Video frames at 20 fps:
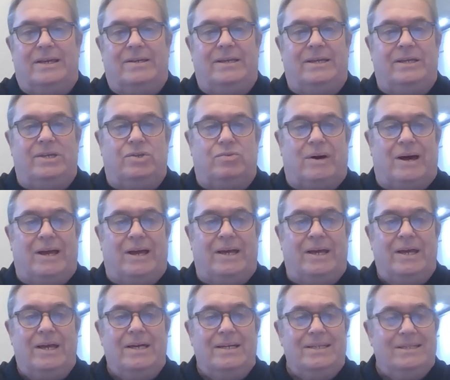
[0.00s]
Then each
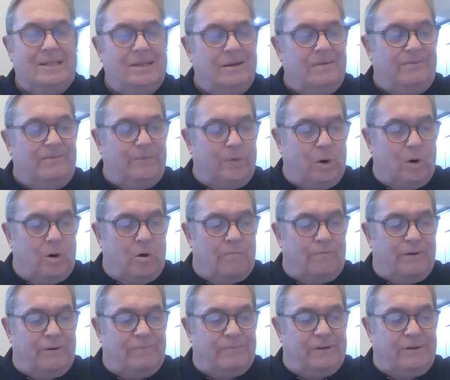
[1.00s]
way, it's in the
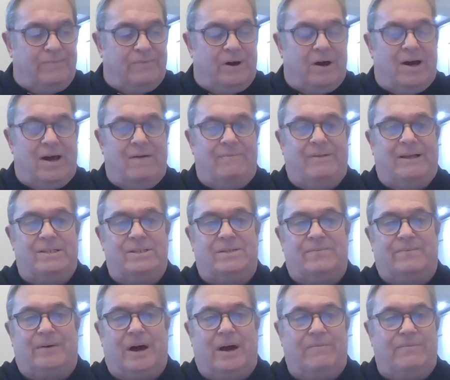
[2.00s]
4.55. That's
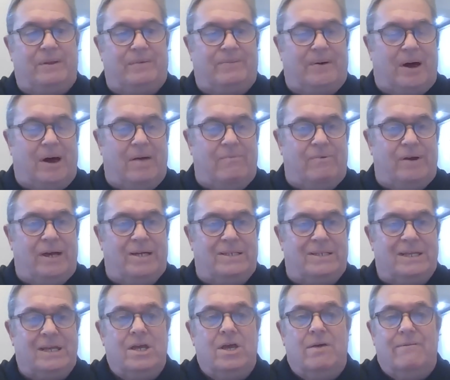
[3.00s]
the 5-5
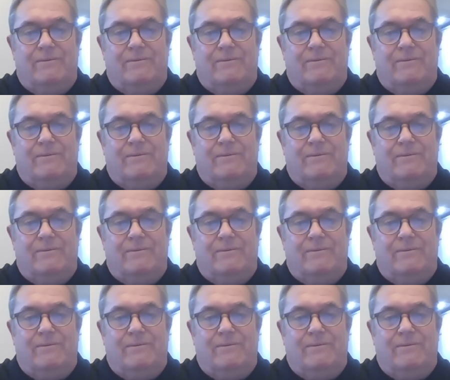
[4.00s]
race.